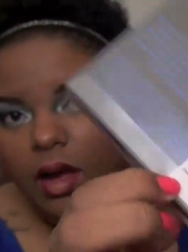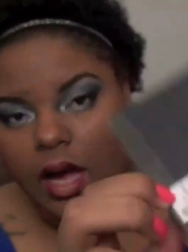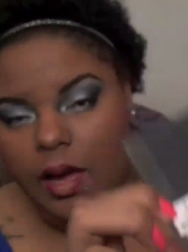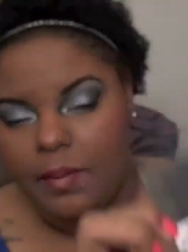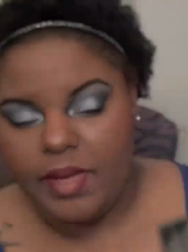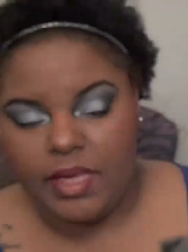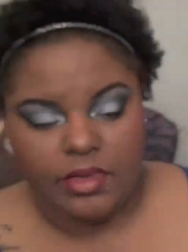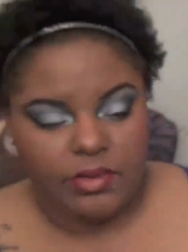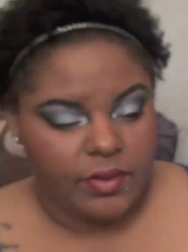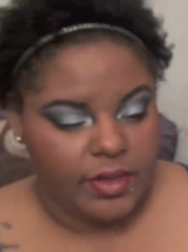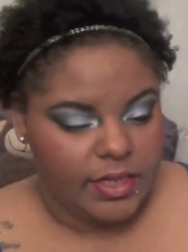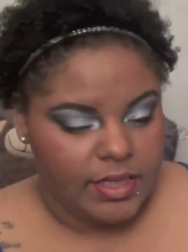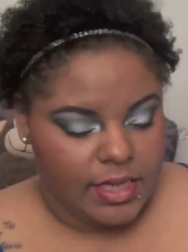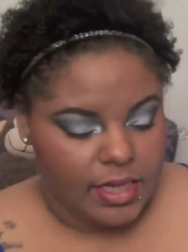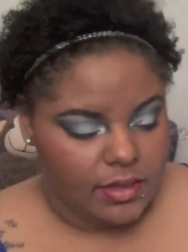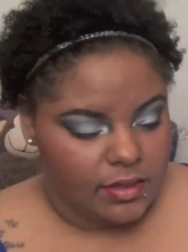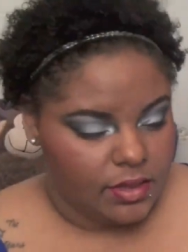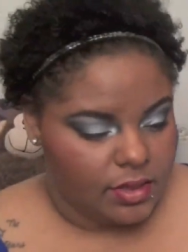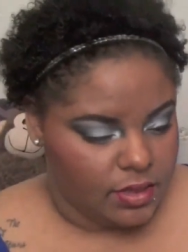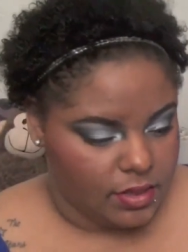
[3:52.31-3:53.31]
I mean three
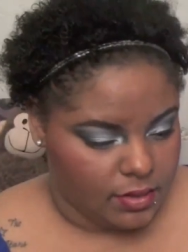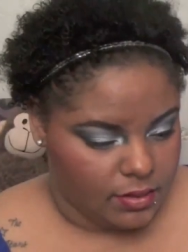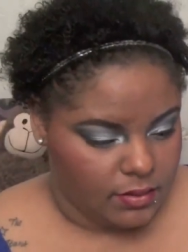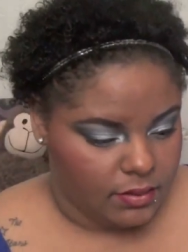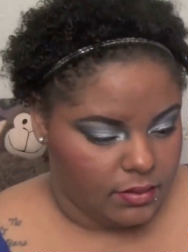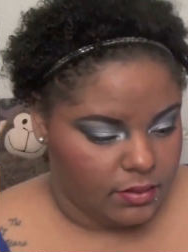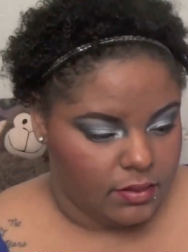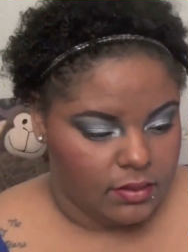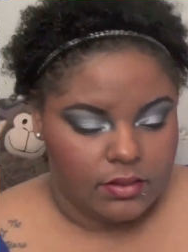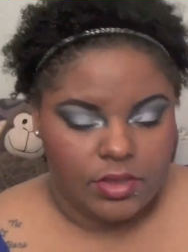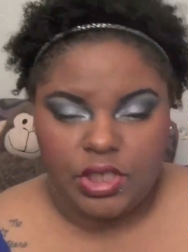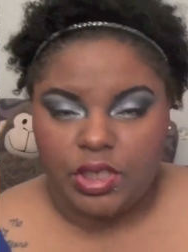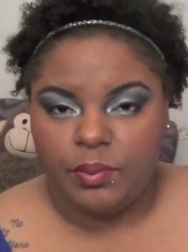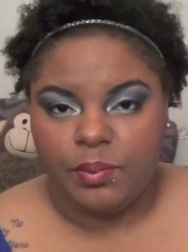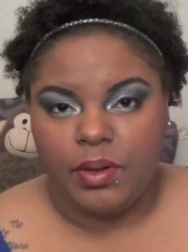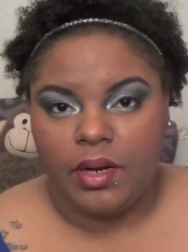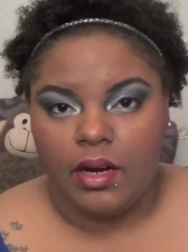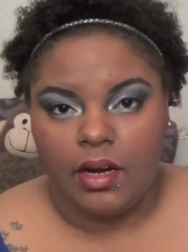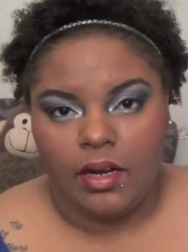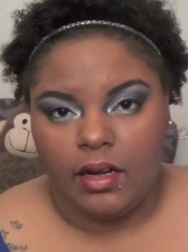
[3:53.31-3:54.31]
cents
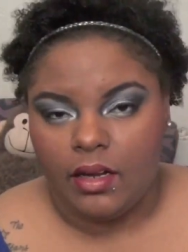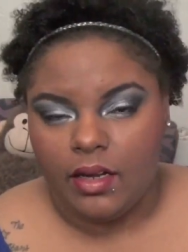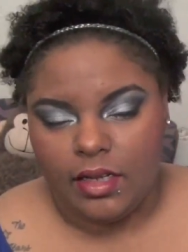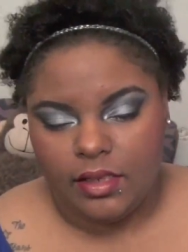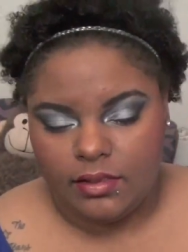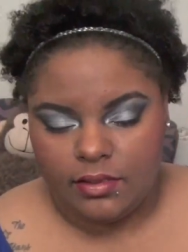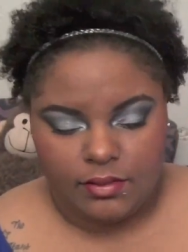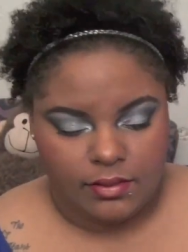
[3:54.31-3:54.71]
cheaper